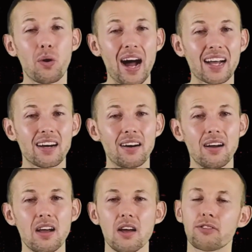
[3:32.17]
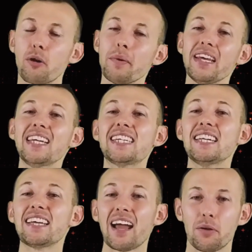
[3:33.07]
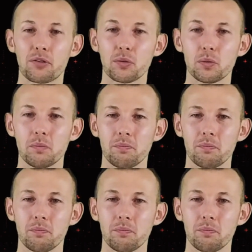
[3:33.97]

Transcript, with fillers: Hacker from EC Council.